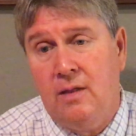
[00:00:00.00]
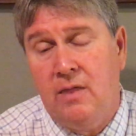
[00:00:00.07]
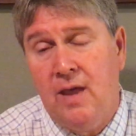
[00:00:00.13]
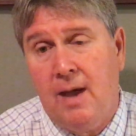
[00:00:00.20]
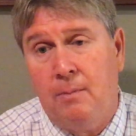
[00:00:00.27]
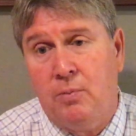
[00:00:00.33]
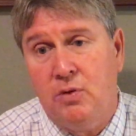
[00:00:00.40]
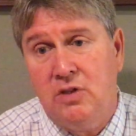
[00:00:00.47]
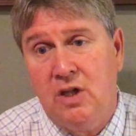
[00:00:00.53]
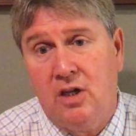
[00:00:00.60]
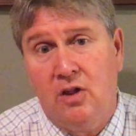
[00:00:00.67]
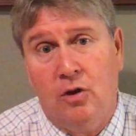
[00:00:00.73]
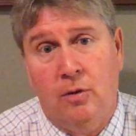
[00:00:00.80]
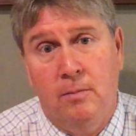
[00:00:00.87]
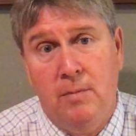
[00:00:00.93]
that
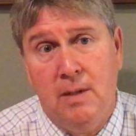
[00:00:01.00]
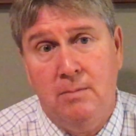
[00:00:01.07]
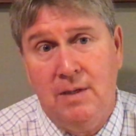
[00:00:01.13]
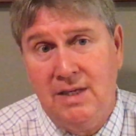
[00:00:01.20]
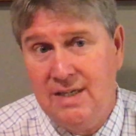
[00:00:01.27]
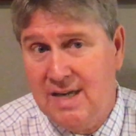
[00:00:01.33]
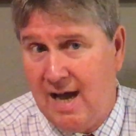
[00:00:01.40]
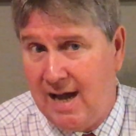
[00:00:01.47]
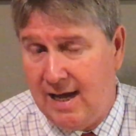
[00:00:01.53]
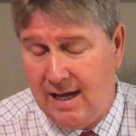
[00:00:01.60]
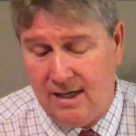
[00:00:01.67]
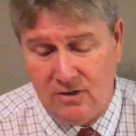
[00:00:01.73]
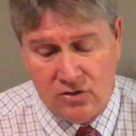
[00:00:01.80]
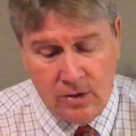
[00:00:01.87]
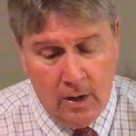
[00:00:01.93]
particular amendment
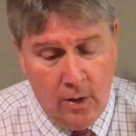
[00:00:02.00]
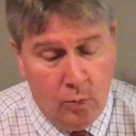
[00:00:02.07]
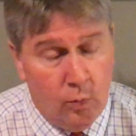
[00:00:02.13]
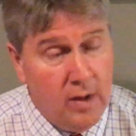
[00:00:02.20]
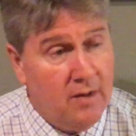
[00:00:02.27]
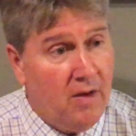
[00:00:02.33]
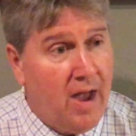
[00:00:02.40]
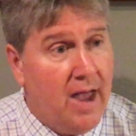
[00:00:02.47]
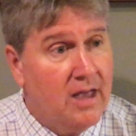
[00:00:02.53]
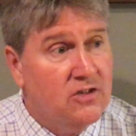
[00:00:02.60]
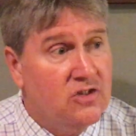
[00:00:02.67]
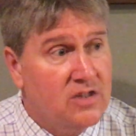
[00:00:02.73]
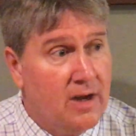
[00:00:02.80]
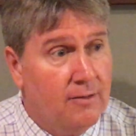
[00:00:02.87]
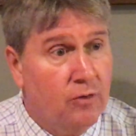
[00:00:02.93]
dies. We've had
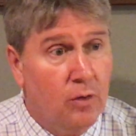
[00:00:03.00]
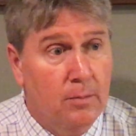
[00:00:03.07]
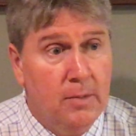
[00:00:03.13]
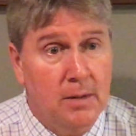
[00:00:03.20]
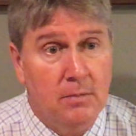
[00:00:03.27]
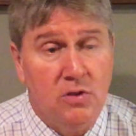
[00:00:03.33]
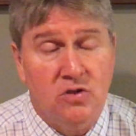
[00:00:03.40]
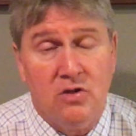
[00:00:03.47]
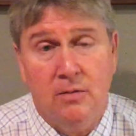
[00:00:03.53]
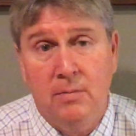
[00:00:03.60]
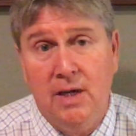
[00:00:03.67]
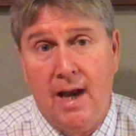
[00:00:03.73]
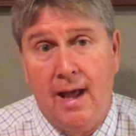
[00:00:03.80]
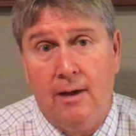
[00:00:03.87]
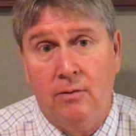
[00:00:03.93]
several amendments that have
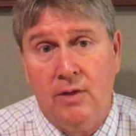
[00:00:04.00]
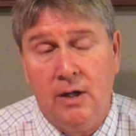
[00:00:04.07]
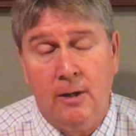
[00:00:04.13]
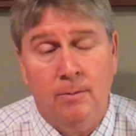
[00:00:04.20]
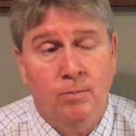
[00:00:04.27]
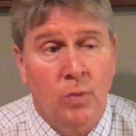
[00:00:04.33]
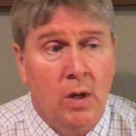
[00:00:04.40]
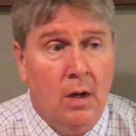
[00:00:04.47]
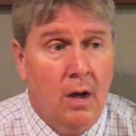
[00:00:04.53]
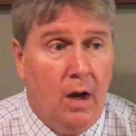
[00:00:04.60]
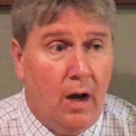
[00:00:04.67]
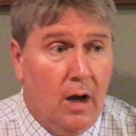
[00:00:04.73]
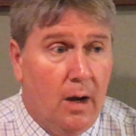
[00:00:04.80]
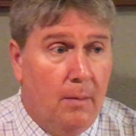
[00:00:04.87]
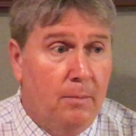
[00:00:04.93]
been out there.
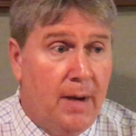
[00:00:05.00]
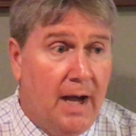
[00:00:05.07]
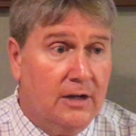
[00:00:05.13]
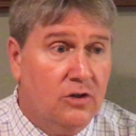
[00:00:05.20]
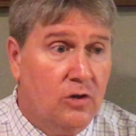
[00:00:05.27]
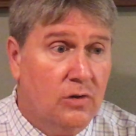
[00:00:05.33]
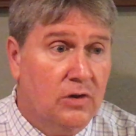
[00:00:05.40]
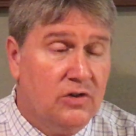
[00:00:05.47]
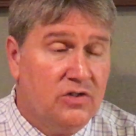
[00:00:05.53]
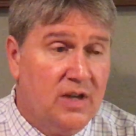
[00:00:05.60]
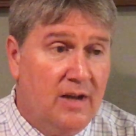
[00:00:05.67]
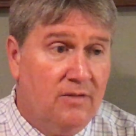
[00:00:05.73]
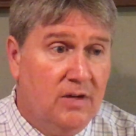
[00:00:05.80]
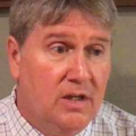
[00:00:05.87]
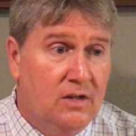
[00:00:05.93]
Back during the
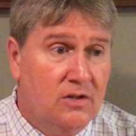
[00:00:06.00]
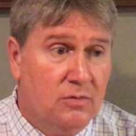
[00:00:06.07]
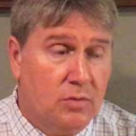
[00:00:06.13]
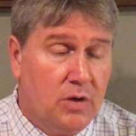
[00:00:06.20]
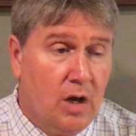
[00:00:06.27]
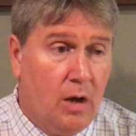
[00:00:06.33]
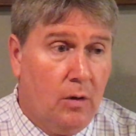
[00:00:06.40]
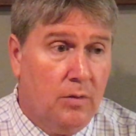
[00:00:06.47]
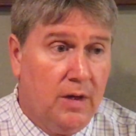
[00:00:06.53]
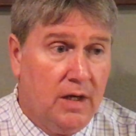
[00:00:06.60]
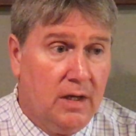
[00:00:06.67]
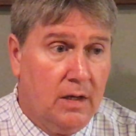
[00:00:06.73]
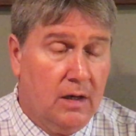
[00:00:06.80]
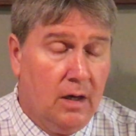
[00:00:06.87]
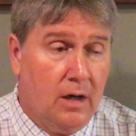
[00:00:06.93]
70s, it was called
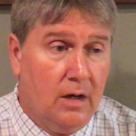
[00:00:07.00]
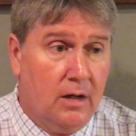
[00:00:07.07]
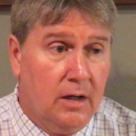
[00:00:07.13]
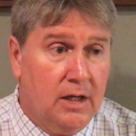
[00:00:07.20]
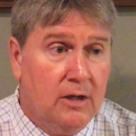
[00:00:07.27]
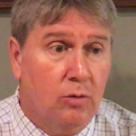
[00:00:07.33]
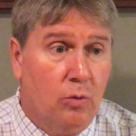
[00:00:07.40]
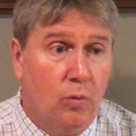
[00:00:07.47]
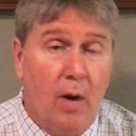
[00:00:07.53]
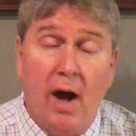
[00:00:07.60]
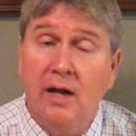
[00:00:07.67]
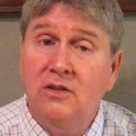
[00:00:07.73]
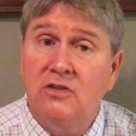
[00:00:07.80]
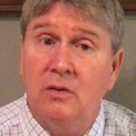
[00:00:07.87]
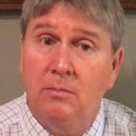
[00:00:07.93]
the Equal
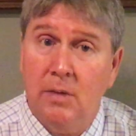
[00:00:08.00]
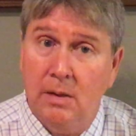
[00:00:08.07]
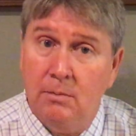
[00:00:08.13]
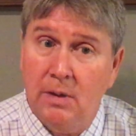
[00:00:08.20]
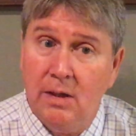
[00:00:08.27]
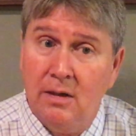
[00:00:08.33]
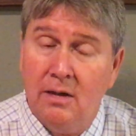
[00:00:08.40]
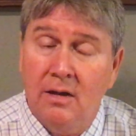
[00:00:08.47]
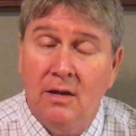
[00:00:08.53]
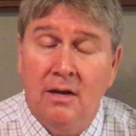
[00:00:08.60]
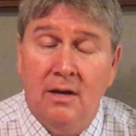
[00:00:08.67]
Rights Amendment,